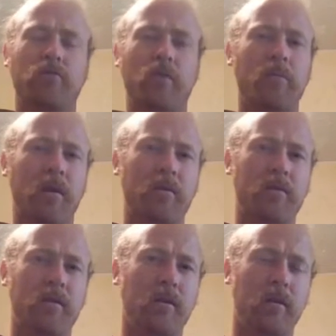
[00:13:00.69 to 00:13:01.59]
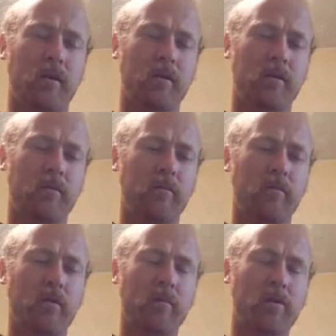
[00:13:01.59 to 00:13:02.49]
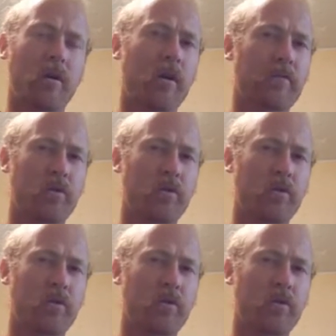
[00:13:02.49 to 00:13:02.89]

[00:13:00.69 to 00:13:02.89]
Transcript: from this uh, from this olive